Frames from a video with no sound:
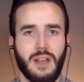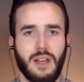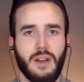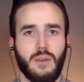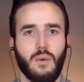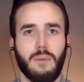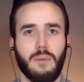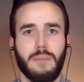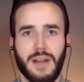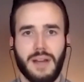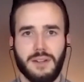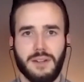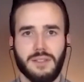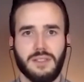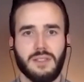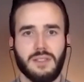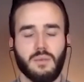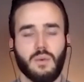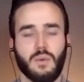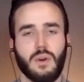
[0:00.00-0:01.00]
What matters is
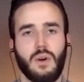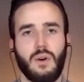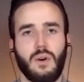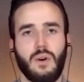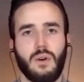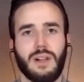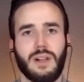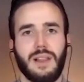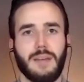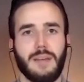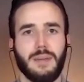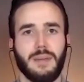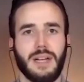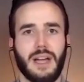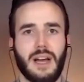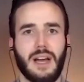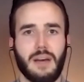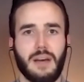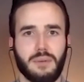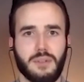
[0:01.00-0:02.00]
that we're all climbing
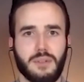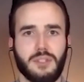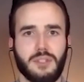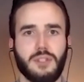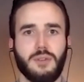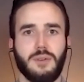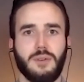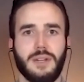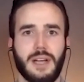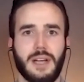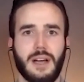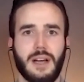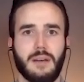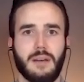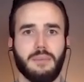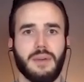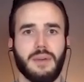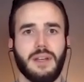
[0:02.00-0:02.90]
up, tuning up.